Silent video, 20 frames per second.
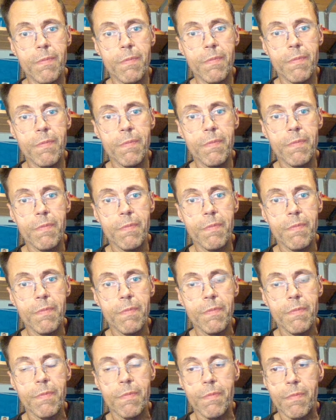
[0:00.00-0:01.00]

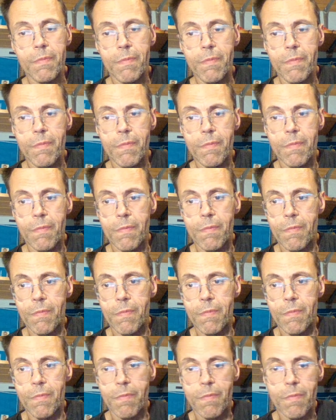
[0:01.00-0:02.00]

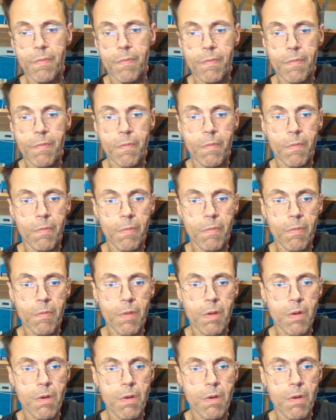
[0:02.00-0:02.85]
No one is speaking in this clip.